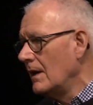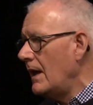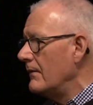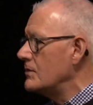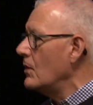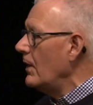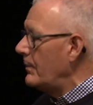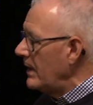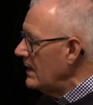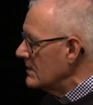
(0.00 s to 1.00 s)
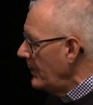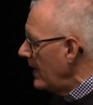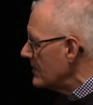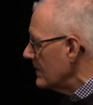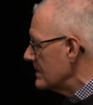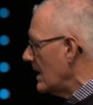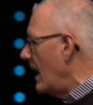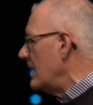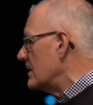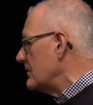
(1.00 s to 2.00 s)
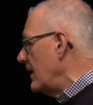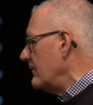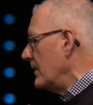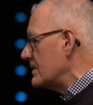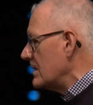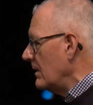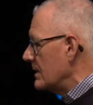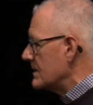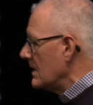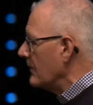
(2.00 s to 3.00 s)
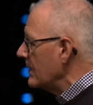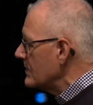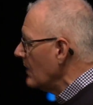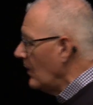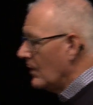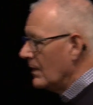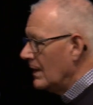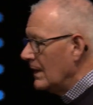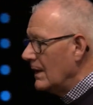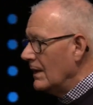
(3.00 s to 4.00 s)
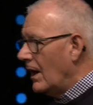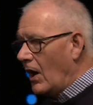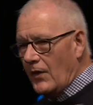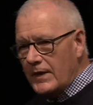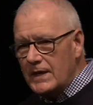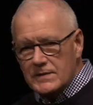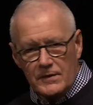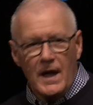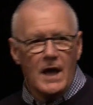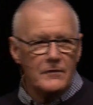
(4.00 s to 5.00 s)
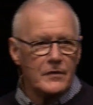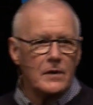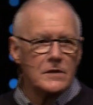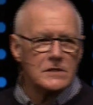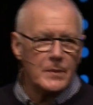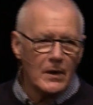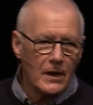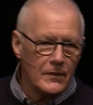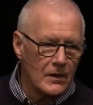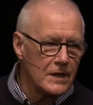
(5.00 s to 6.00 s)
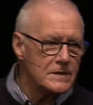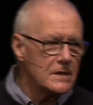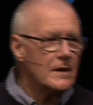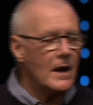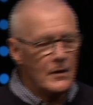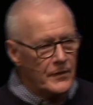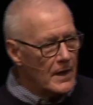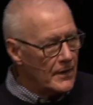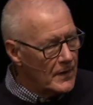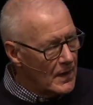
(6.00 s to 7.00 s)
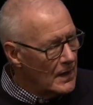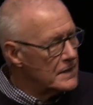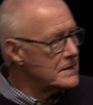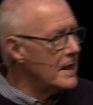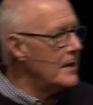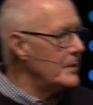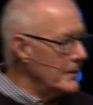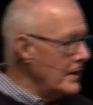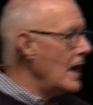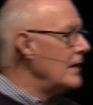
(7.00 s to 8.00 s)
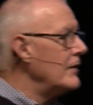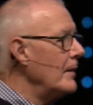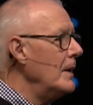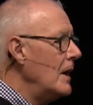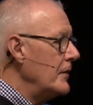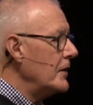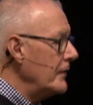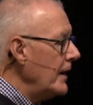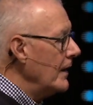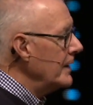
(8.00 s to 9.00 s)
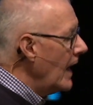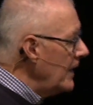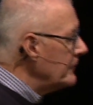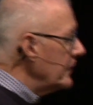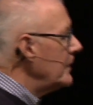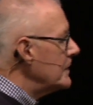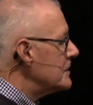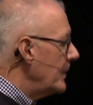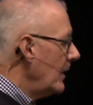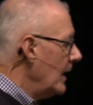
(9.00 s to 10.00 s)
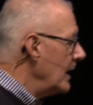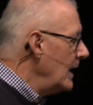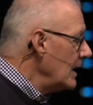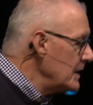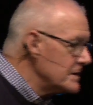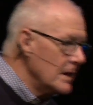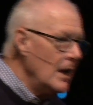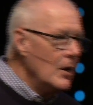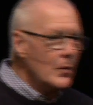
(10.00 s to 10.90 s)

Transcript: Love, joy, peace, patience, kindness, faithfulness, gentleness, self control. All these are nine fruit of the Spirit that are listed there. I don't think I think I listed eight, but there are nine of them that are there. Nine fruit of the Spirit listed.